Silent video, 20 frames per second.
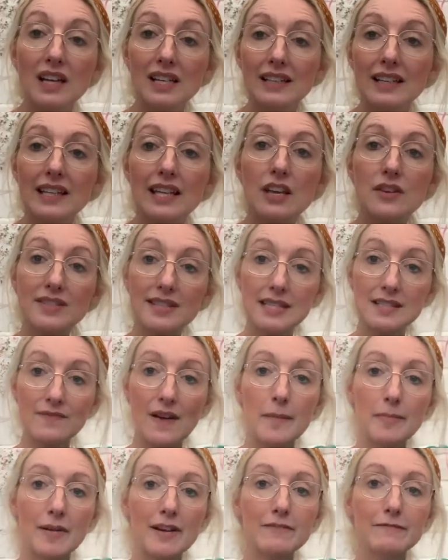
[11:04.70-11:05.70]
can I use this
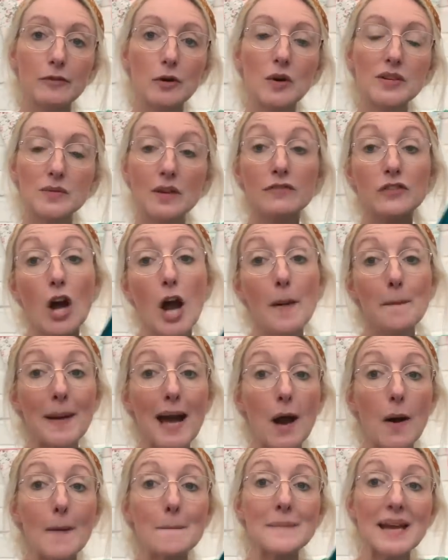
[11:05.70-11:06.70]
fabric for? So I've got
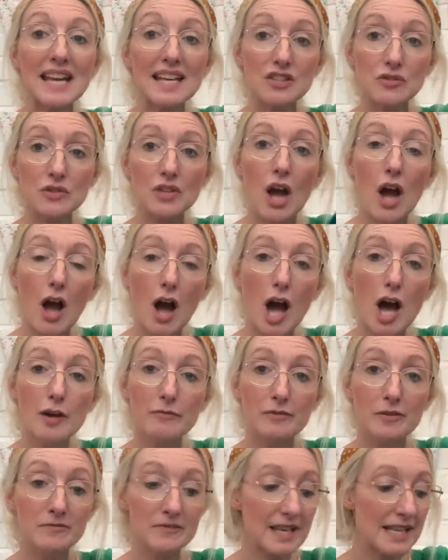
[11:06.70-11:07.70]
about a metre and a half
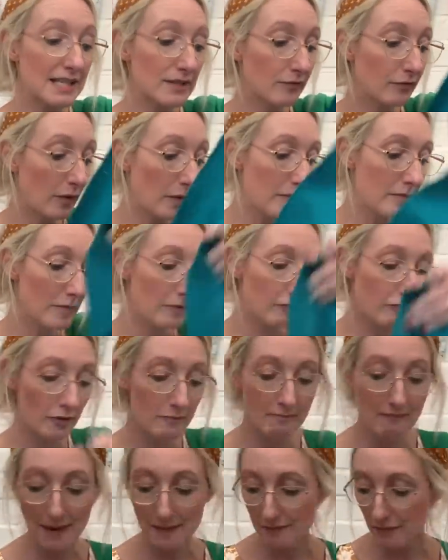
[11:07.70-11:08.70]
of this from
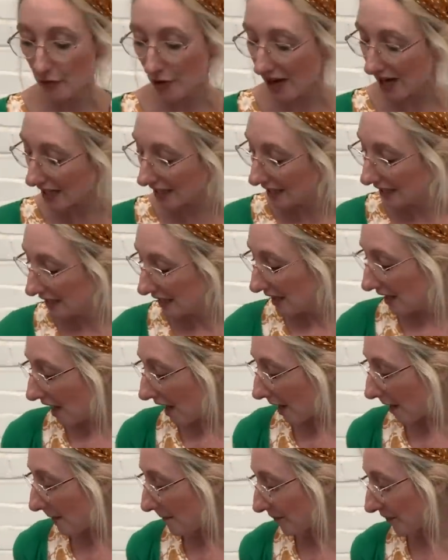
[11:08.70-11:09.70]
memory.
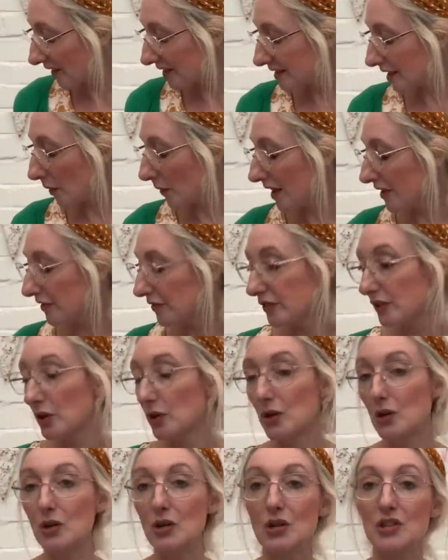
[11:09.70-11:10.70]
So I
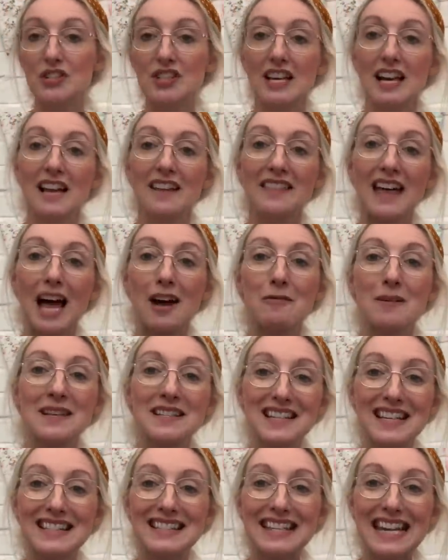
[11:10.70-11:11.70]
thought that I would
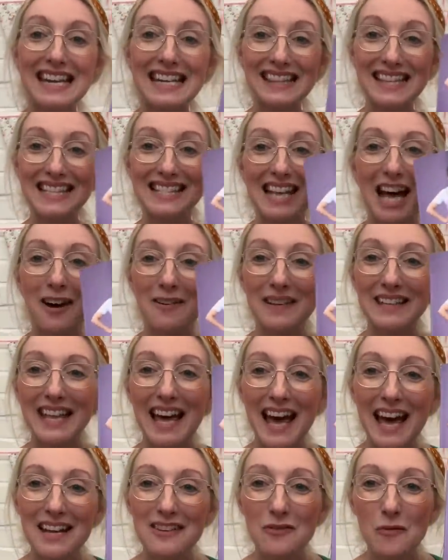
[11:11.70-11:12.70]
dig this out
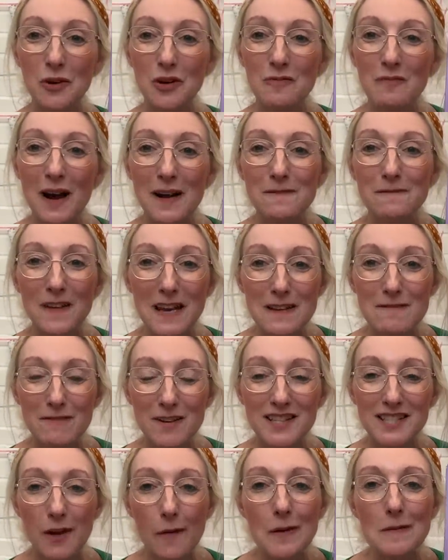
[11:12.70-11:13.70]
again, one of my
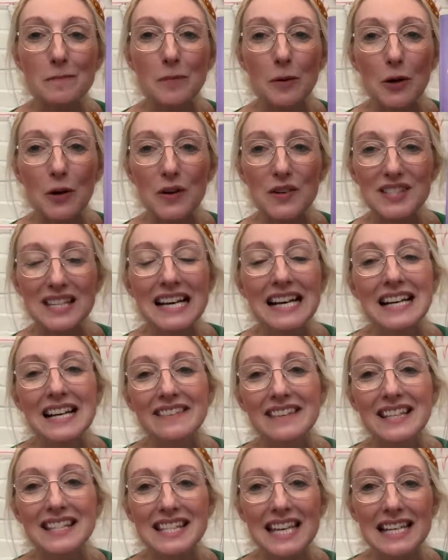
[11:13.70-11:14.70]
favourite sewing books,
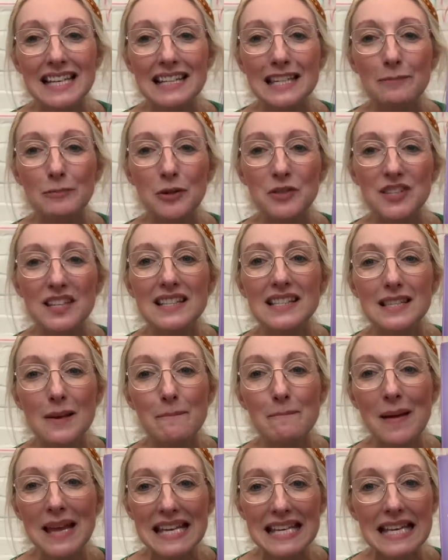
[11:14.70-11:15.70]
the Tilly and the Buttons
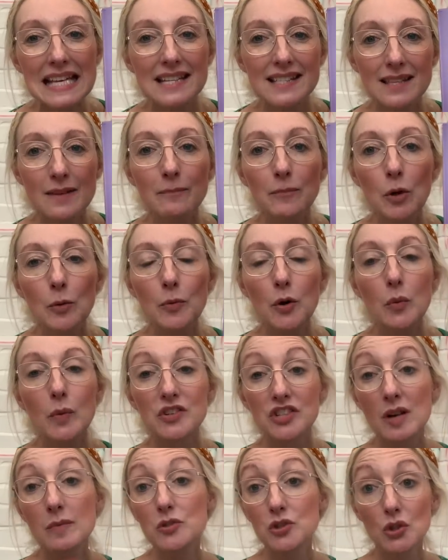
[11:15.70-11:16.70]
Make It Simple book,
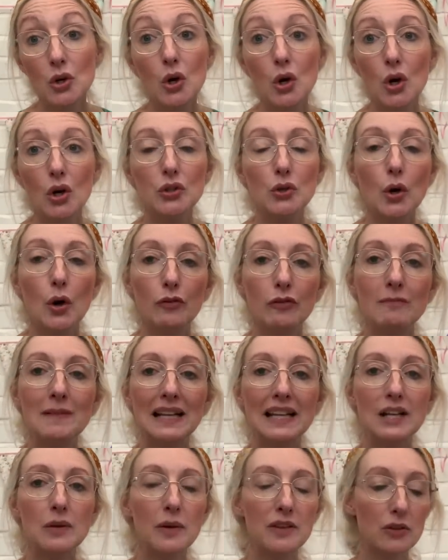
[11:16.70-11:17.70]
which I'm sure you're
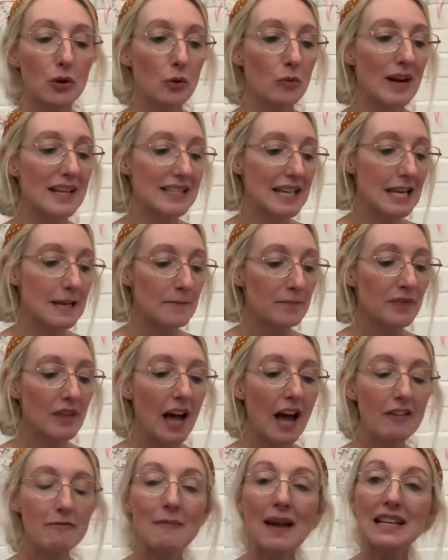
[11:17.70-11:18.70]
familiar with already.
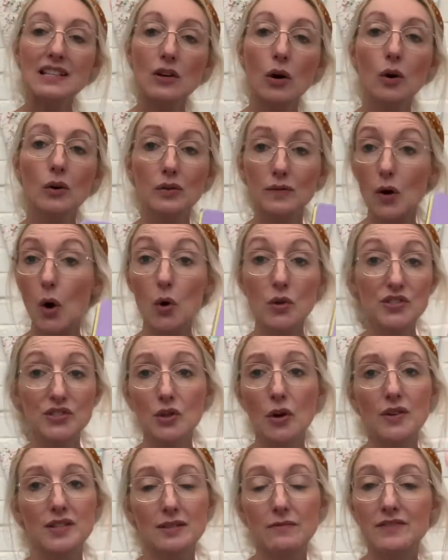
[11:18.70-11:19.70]
I've made all
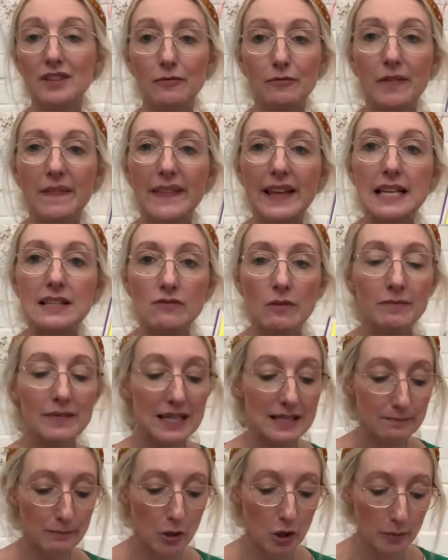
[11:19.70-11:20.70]
sorts of different things from
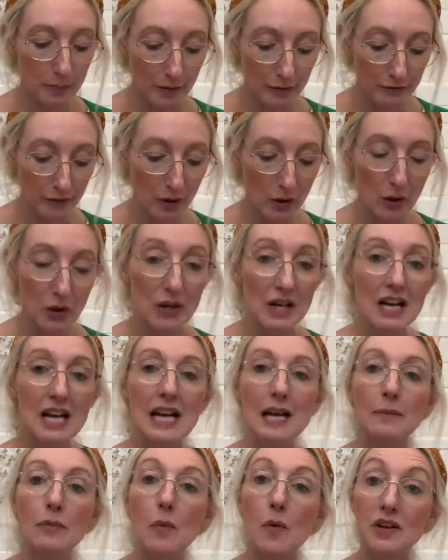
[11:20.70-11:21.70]
this book before,
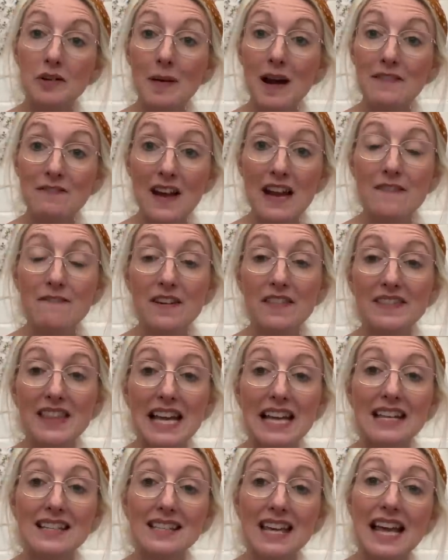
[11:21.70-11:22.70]
but one of my favourite
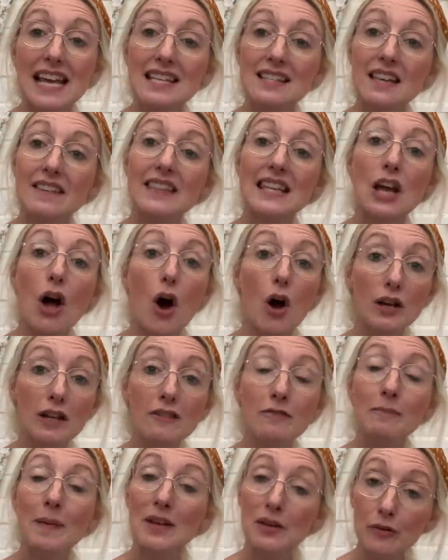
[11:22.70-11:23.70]
things is the
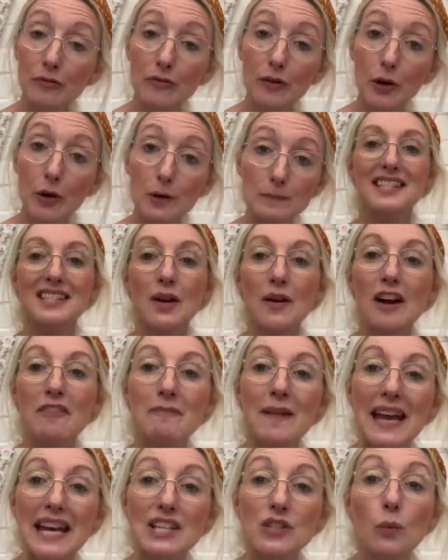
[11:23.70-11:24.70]
Olive Pinafore. So I've
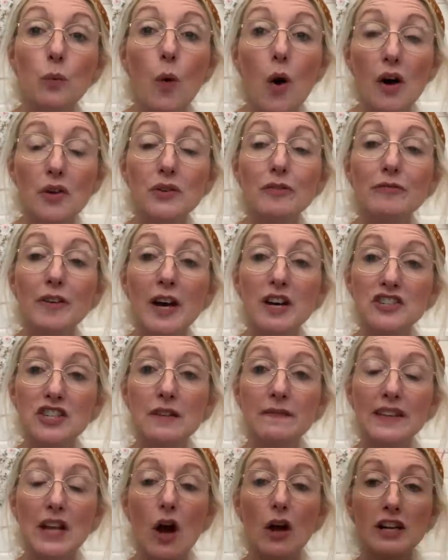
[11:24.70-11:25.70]
made one version
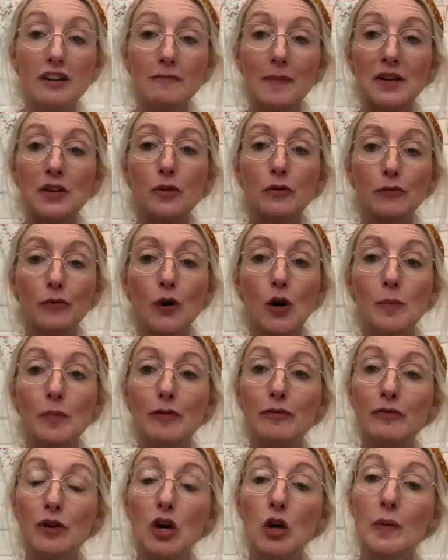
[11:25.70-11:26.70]
of the Olive Pinafore
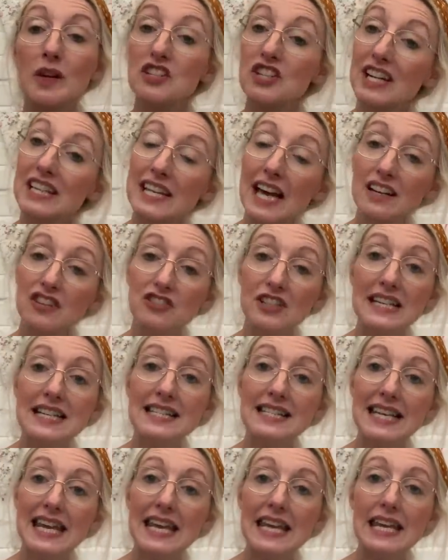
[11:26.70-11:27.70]
before, which you can actually
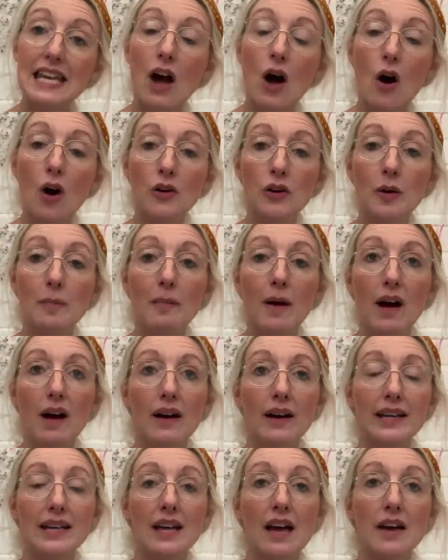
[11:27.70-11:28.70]
see on
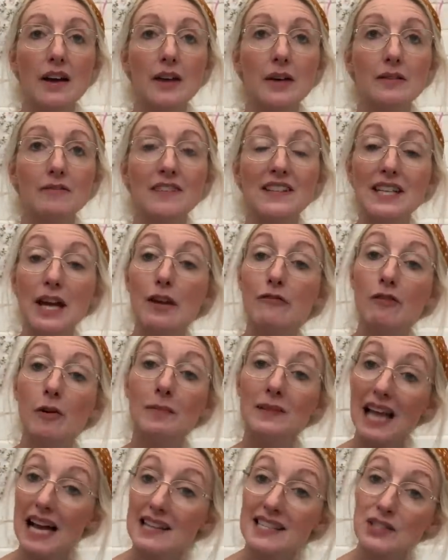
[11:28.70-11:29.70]
my video from
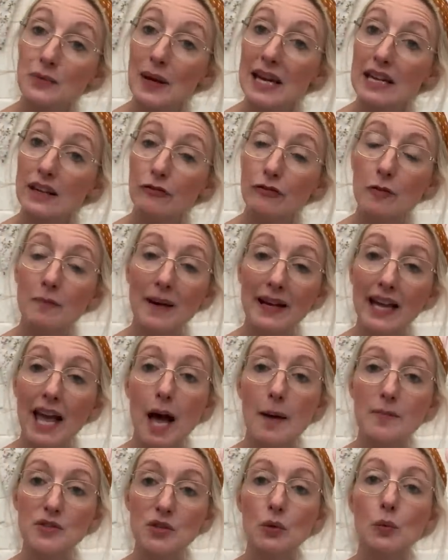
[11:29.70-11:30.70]
last week, from my
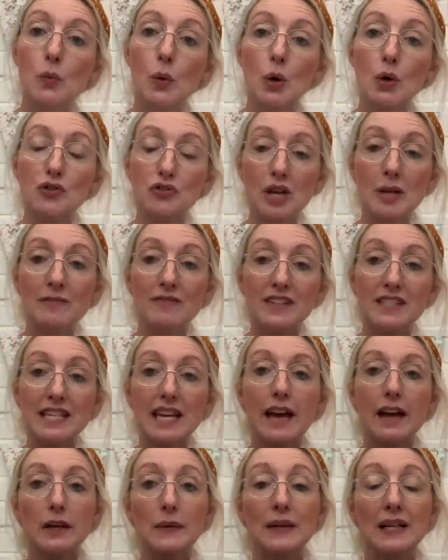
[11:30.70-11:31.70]
capsule wardrobe
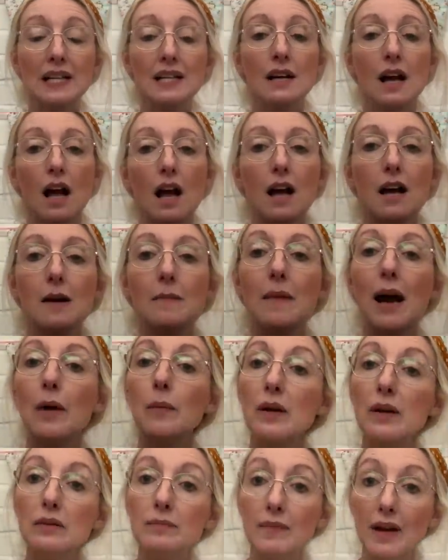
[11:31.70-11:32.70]
video. I
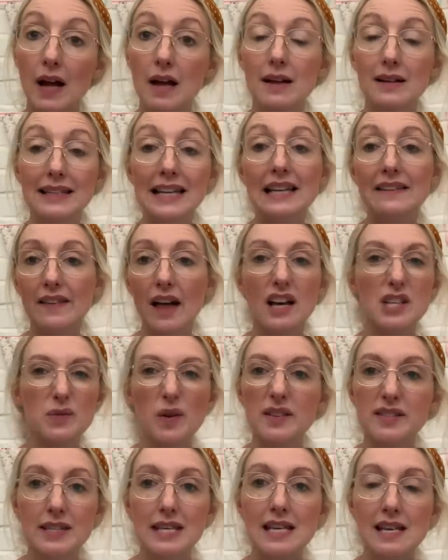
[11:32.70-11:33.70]
will link that as
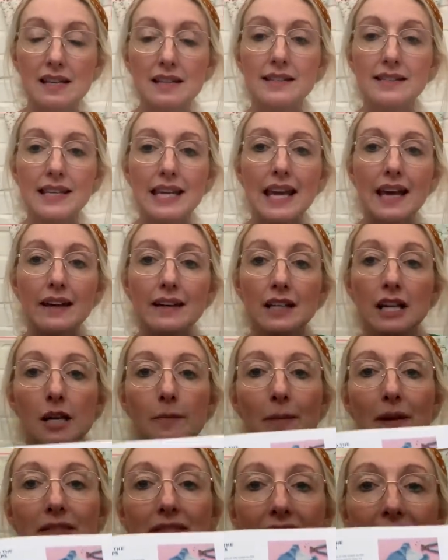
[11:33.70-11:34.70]
well so you can see it,
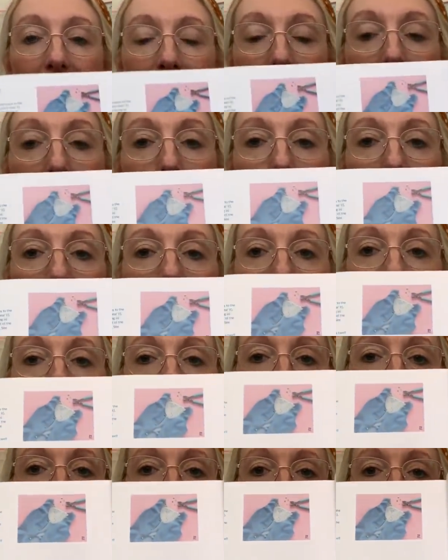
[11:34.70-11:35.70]
but this is
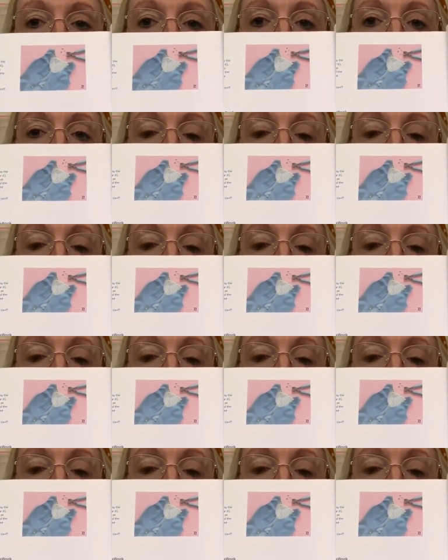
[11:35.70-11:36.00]
basically